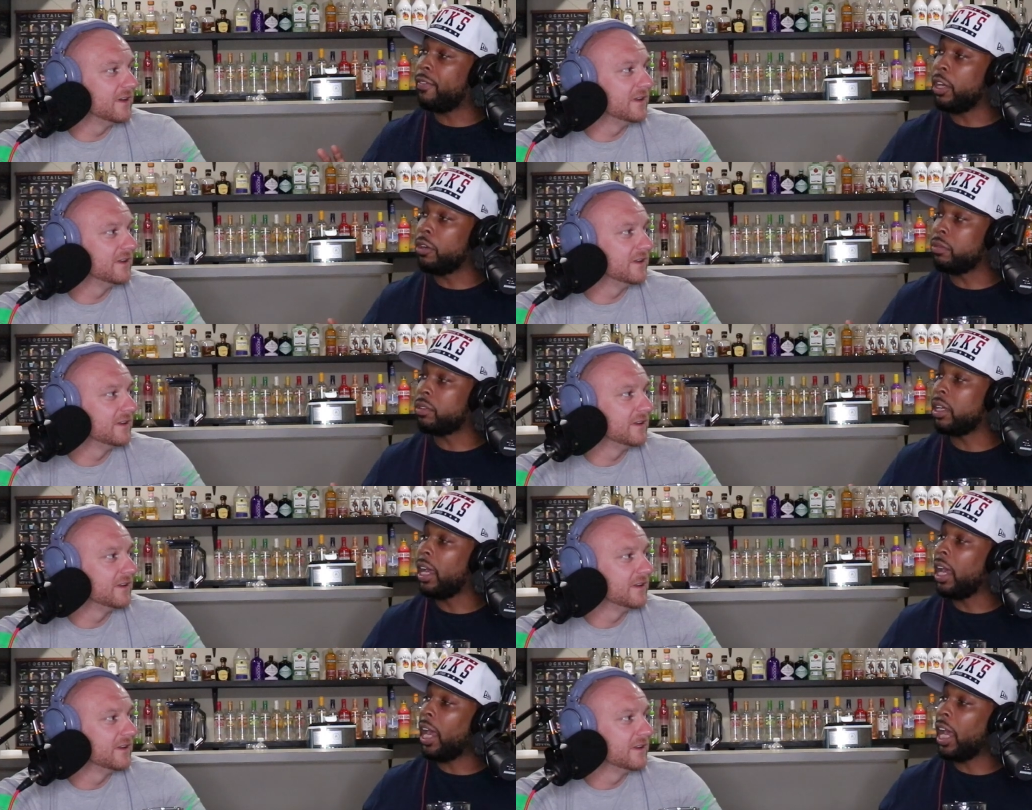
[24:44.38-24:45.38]
Speaker 1: feels
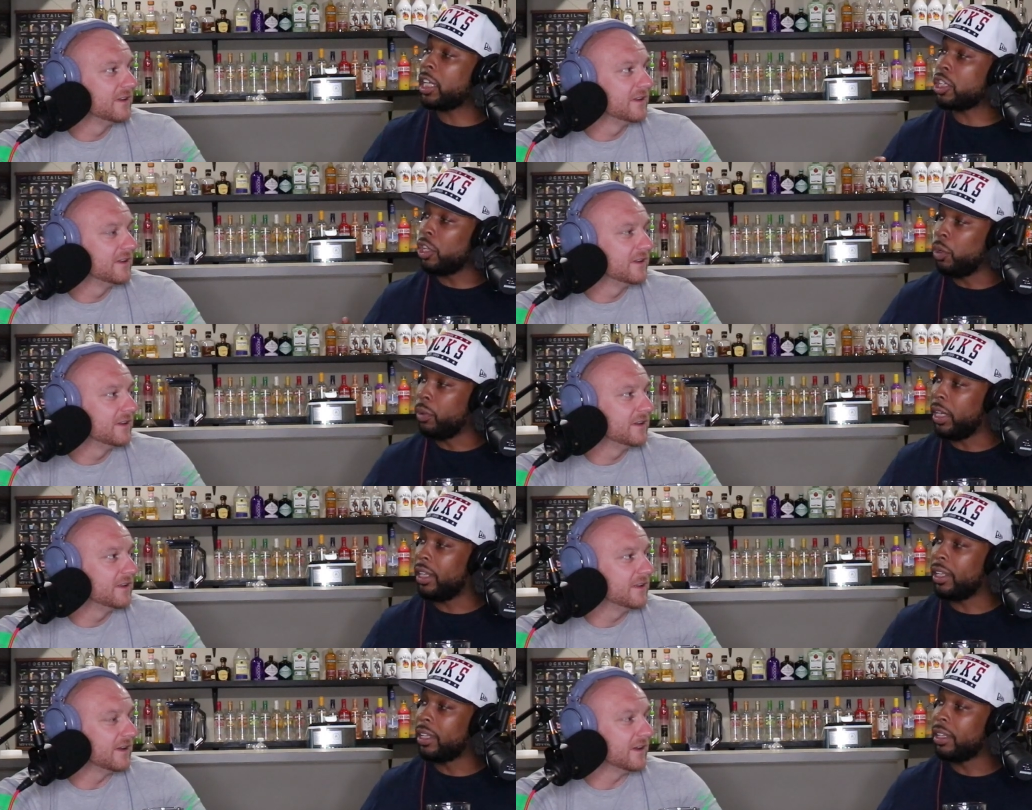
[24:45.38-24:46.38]
excluded.
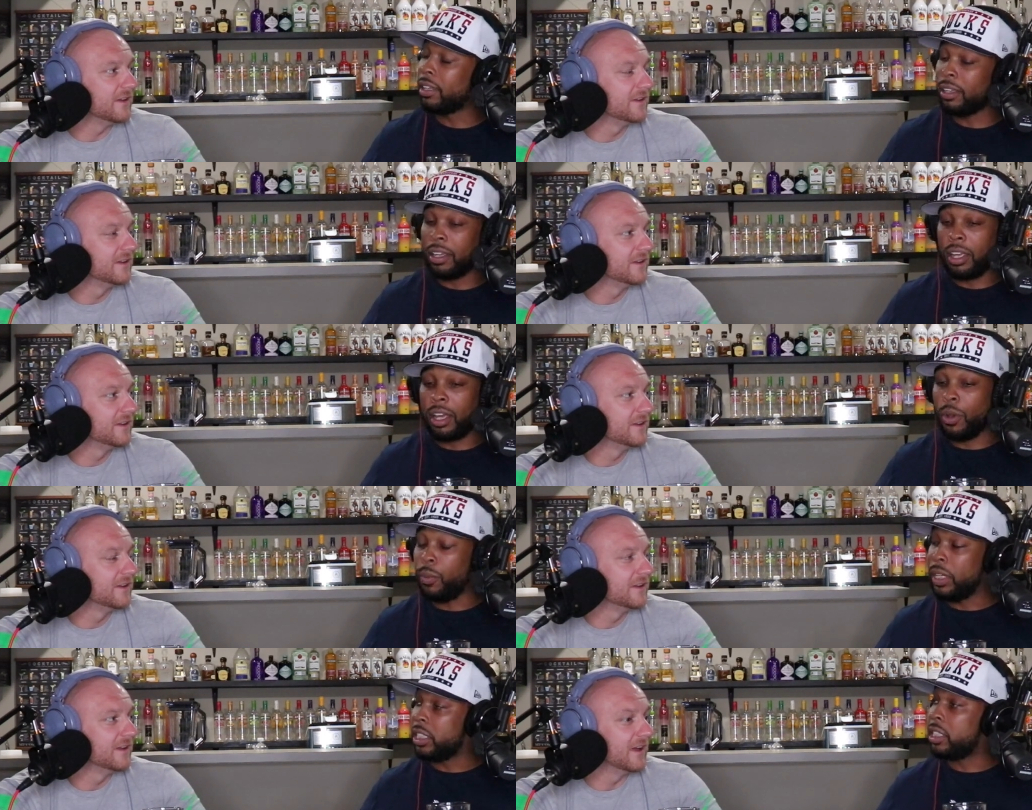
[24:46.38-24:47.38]
Uh-huh.
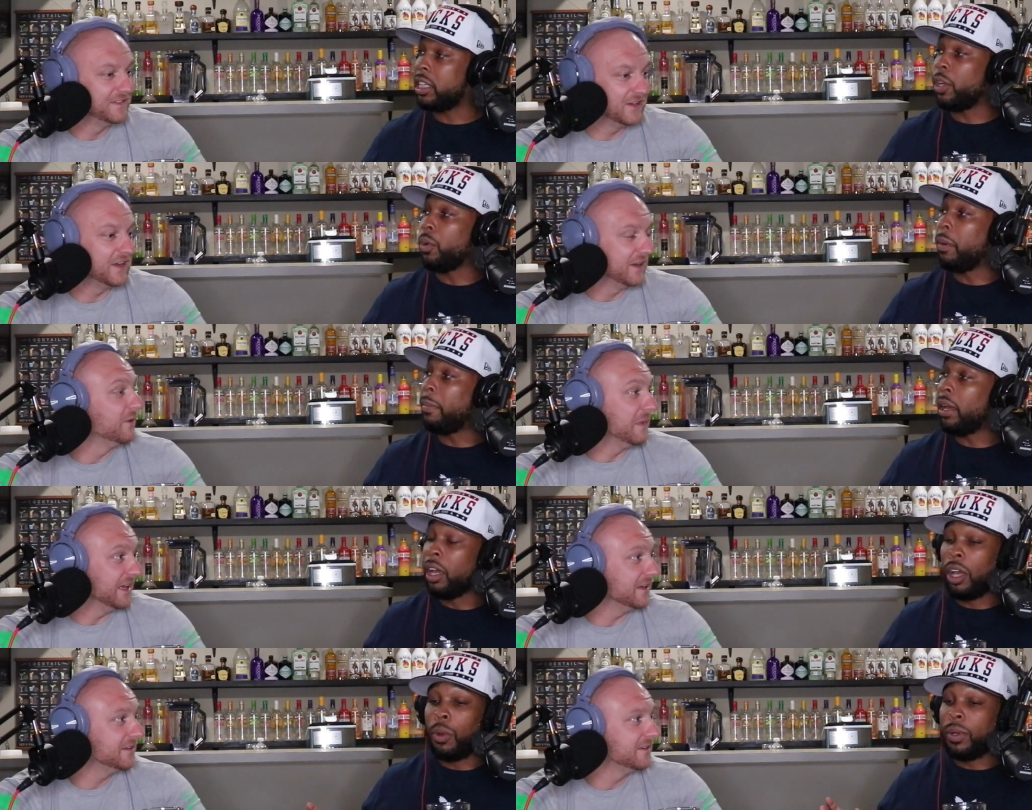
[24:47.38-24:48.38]
We just until they the don't make
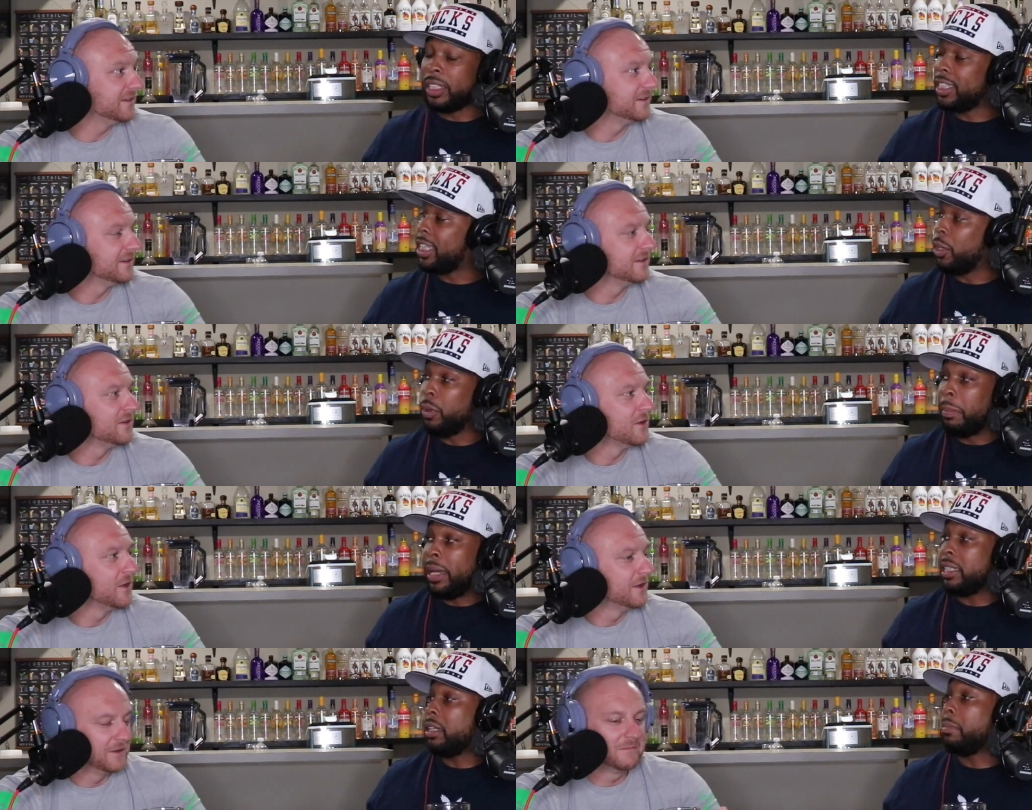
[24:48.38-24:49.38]
it. We just see who the
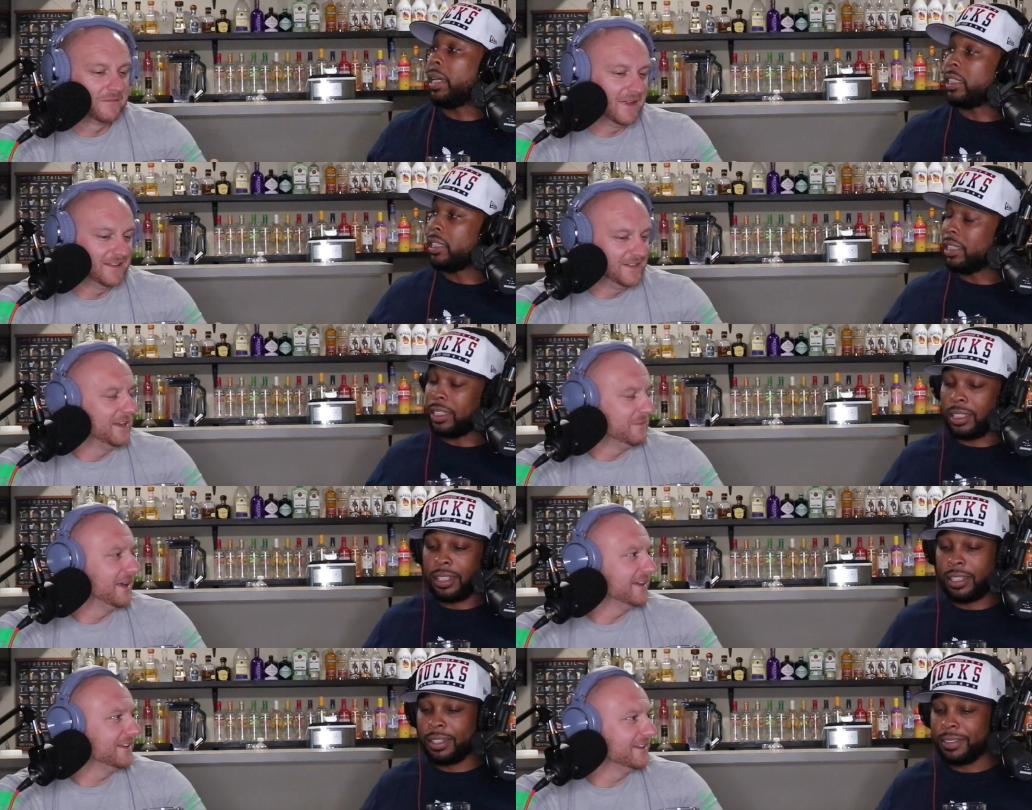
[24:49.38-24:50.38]
best of the best. Until
Speaker 2: is. they
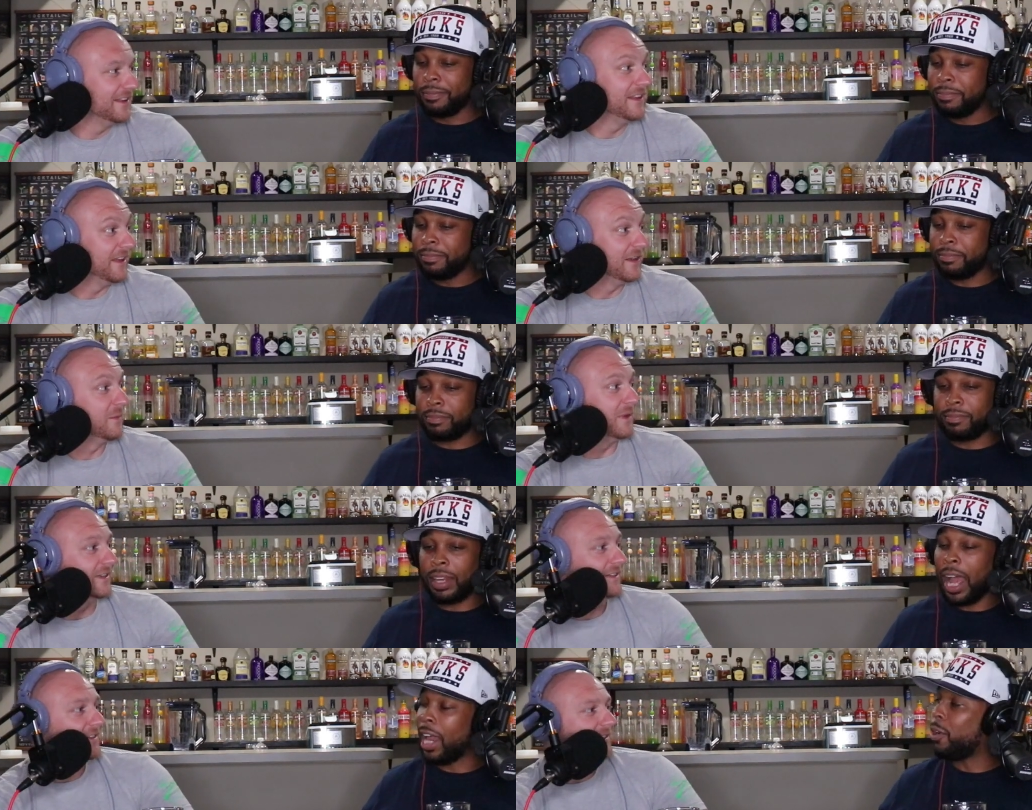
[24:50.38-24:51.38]
make it, and they don't make
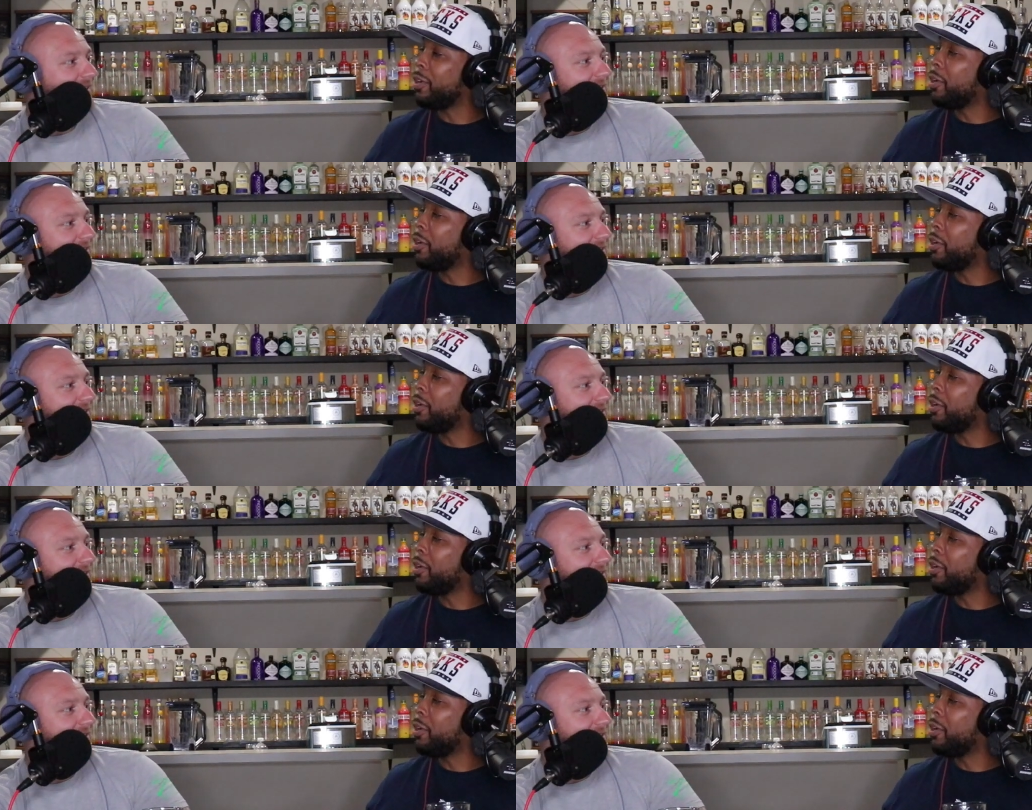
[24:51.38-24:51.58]
it. I don't